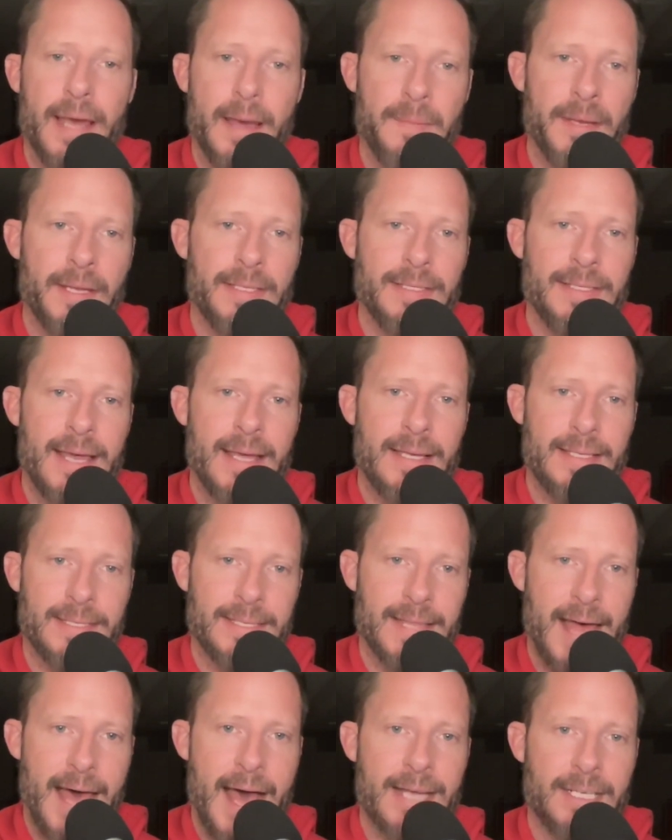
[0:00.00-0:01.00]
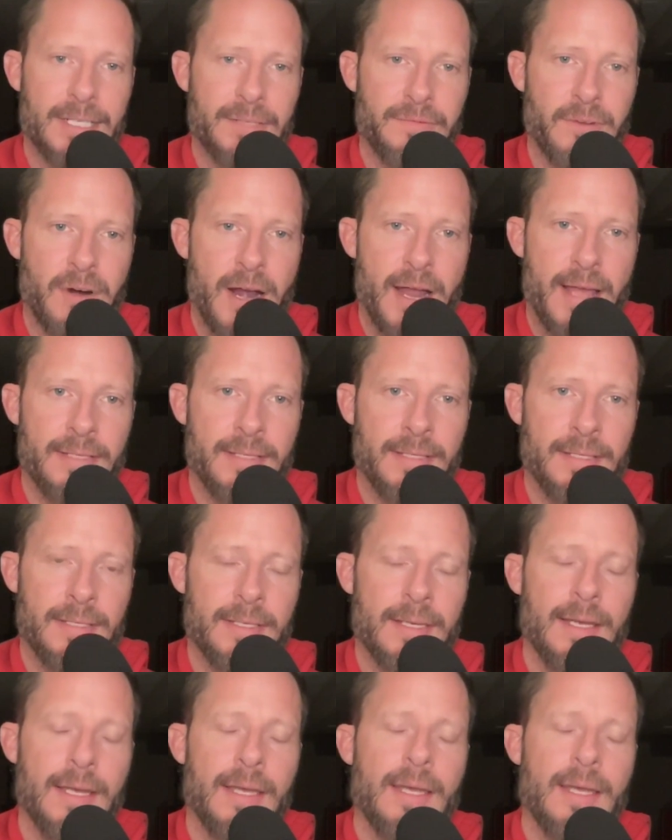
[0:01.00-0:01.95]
I'm going to say slash friends.